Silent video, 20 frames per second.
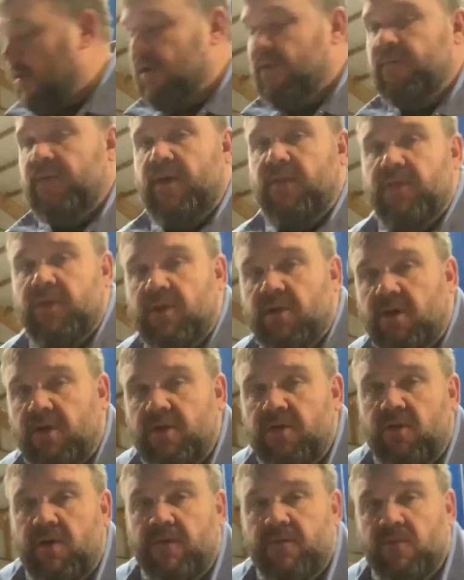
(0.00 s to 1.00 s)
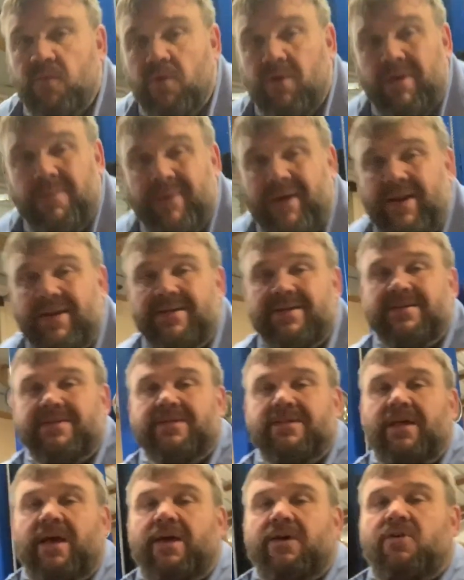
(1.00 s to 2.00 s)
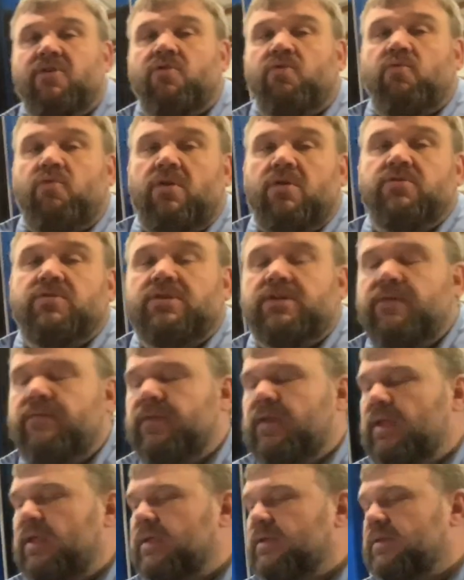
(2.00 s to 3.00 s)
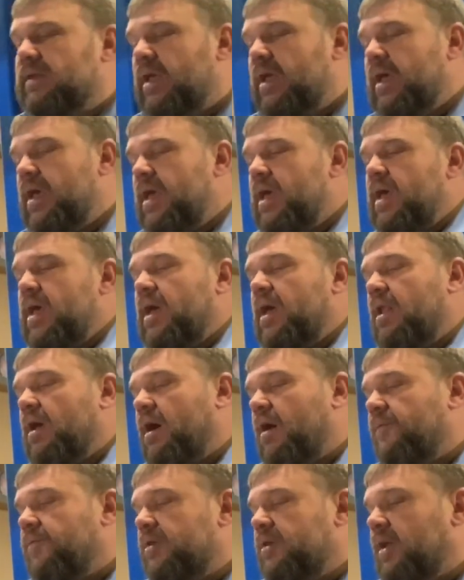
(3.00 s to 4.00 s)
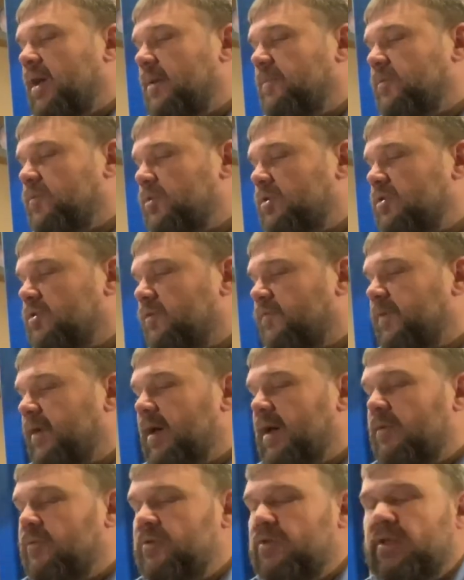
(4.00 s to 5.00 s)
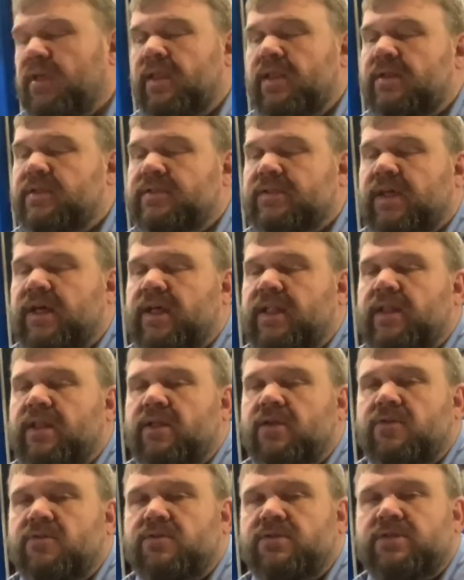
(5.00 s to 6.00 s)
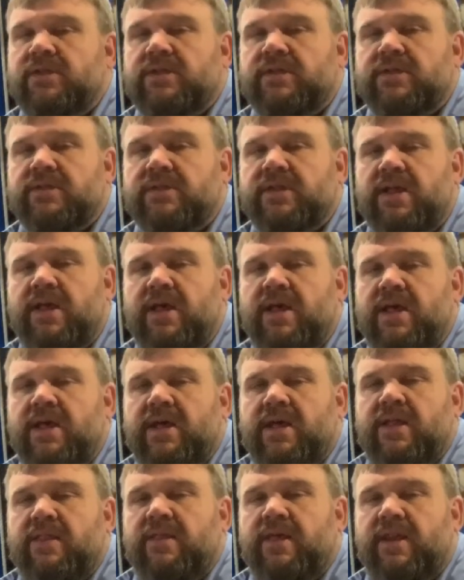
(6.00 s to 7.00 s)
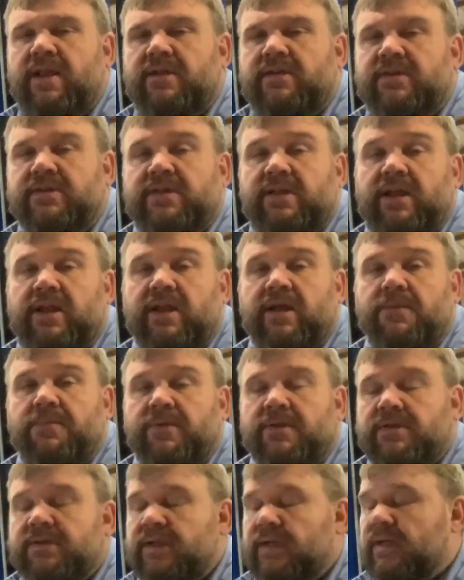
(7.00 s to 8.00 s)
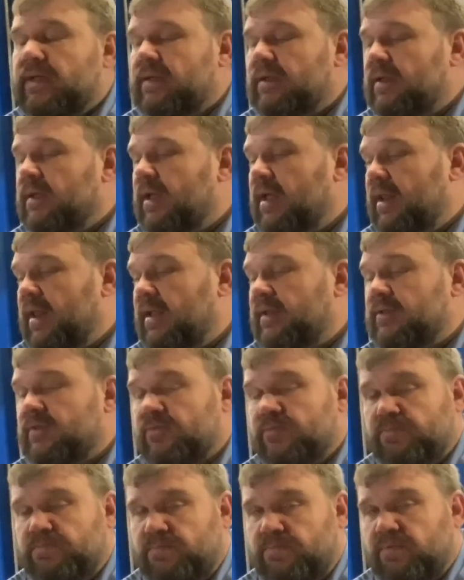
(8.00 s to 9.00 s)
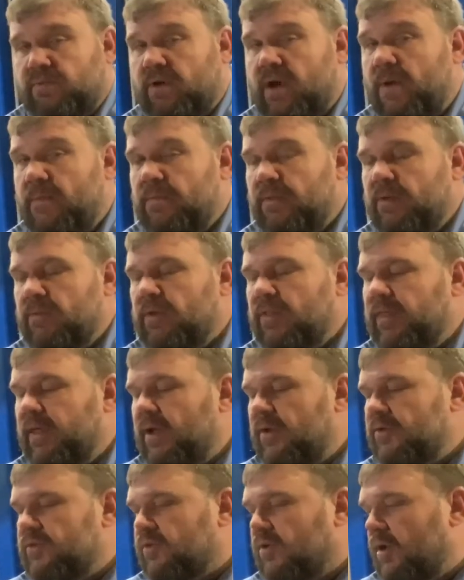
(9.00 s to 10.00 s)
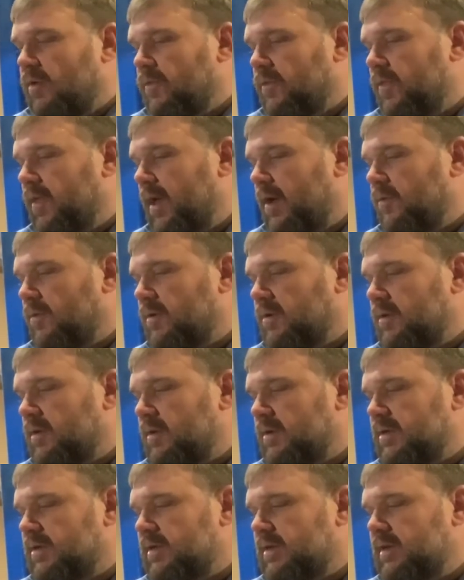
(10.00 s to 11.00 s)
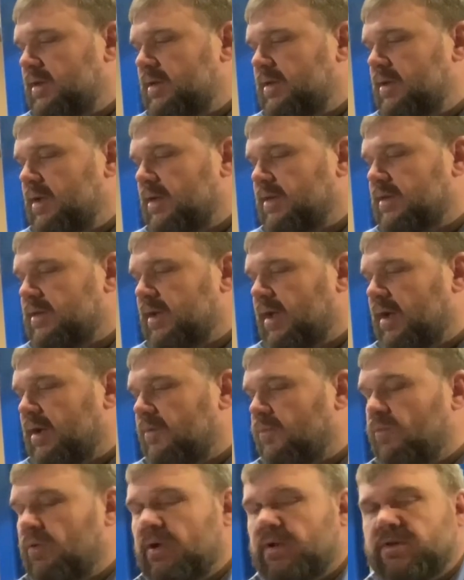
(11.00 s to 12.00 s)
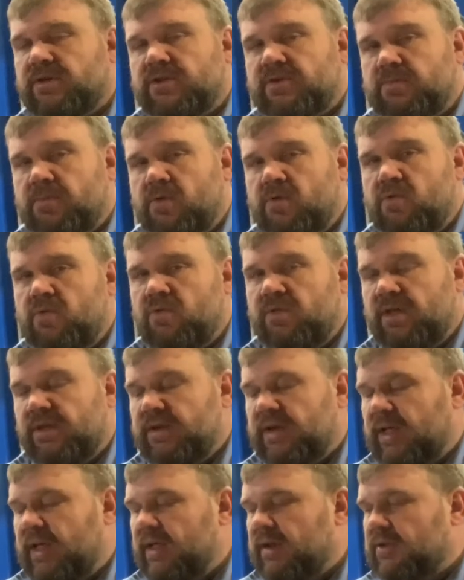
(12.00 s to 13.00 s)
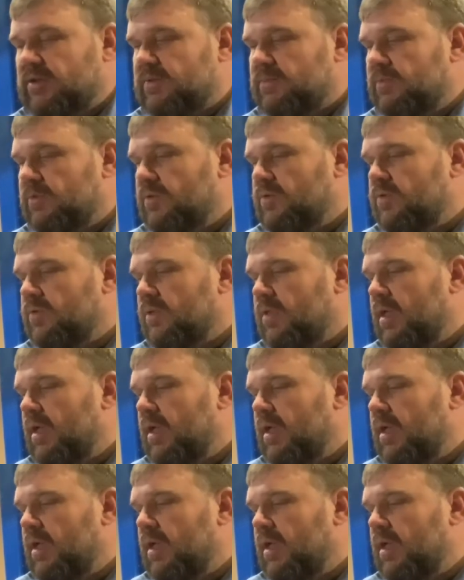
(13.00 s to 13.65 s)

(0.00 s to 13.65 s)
of ethanol you have to worry about, it's just how corrosive it is. And oftentimes what you'll find when you get inside those is that it's just eat up inside. And that's probably what's wrong with that one, is it just does not run smooth, doesn't idle smooth,